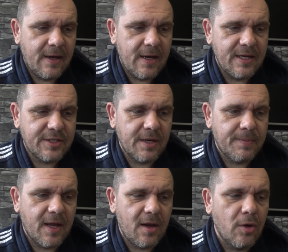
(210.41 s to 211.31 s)
it's going
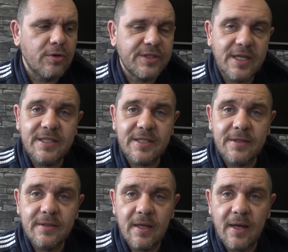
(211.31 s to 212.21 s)
to be a long
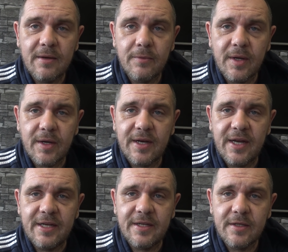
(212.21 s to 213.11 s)
season, and we're going to
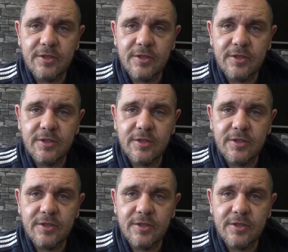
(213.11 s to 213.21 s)
need